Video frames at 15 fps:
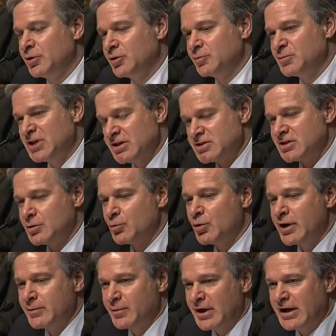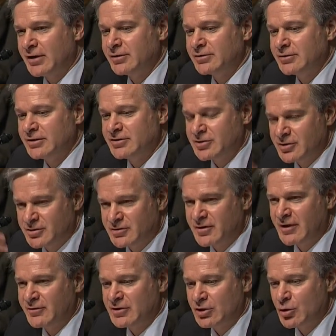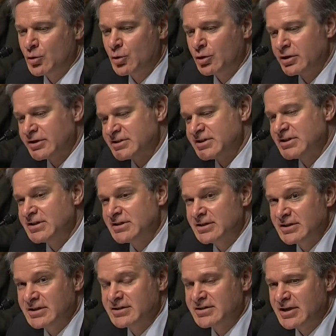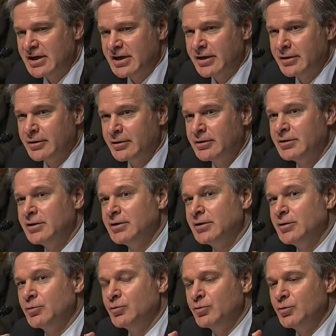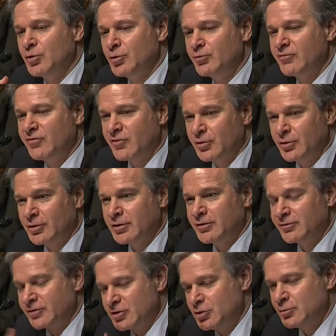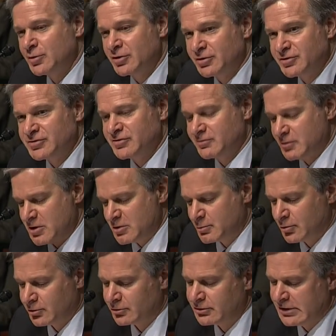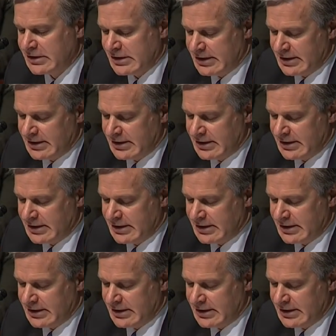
we could potentially wipe out, in terms of having to quarantine an entire room full of cubicles of people.